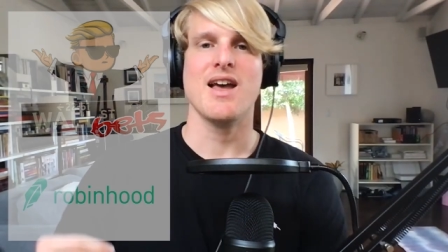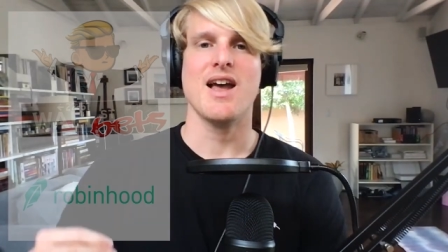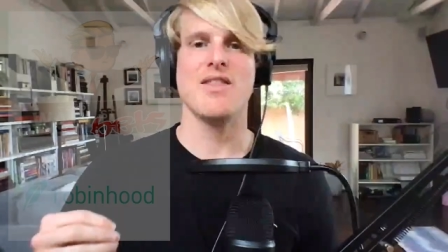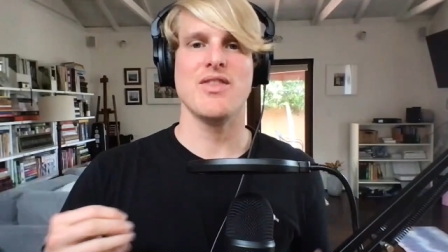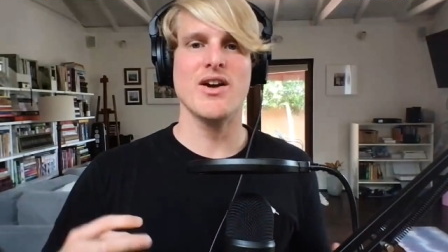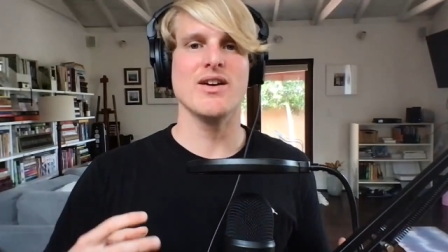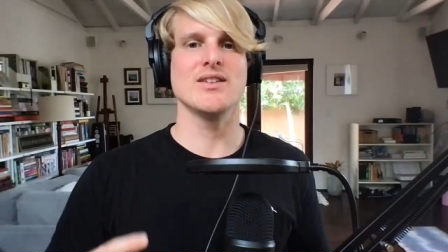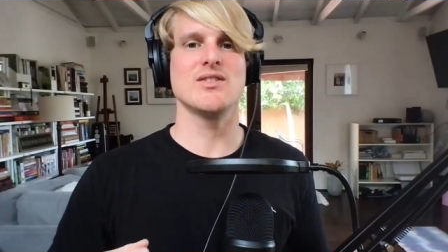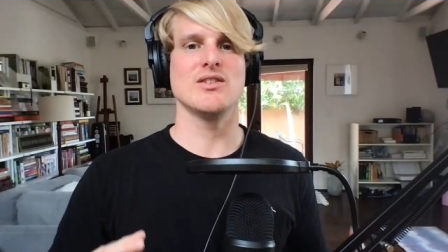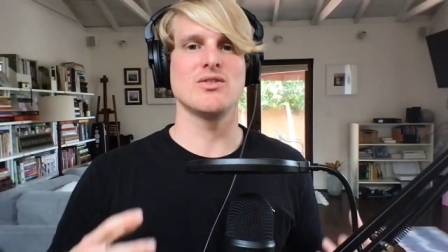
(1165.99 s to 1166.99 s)
And there
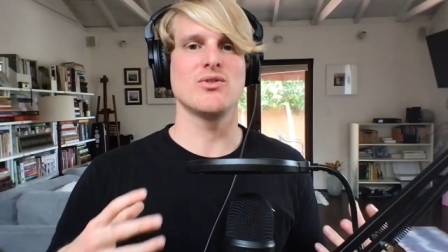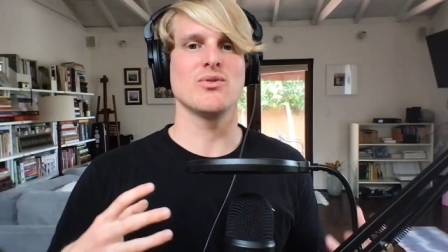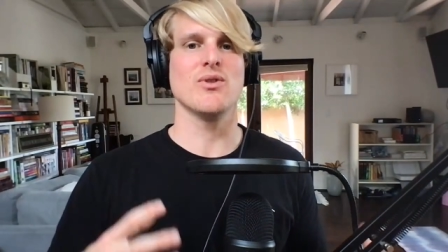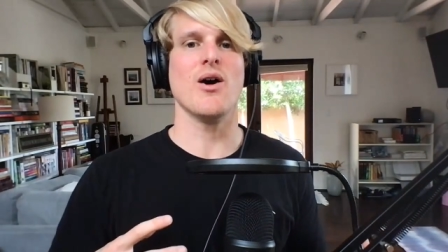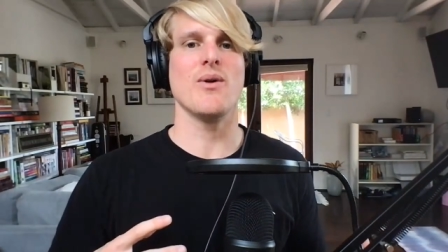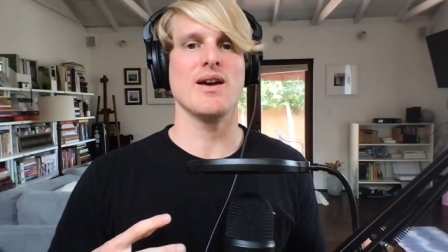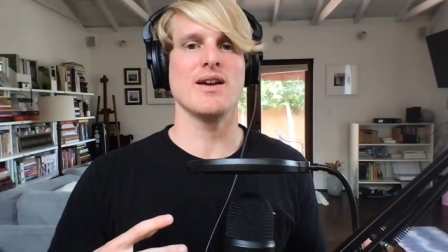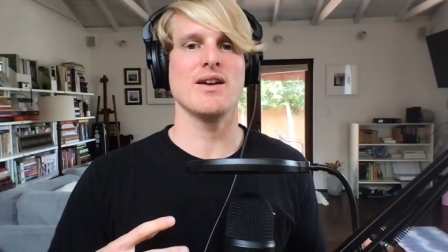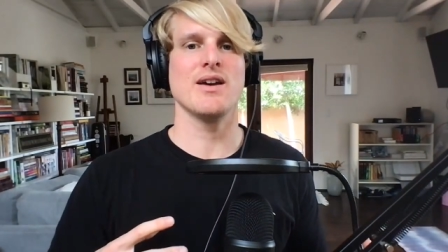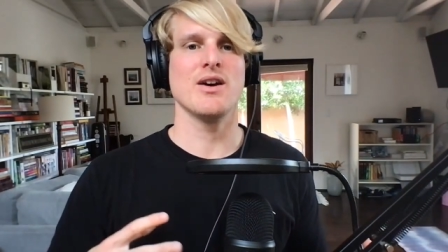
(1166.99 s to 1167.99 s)
is this
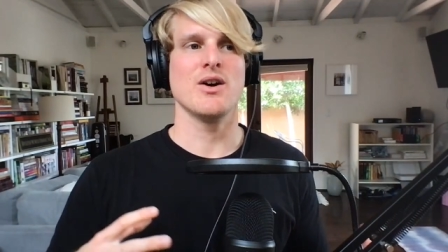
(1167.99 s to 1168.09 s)
growing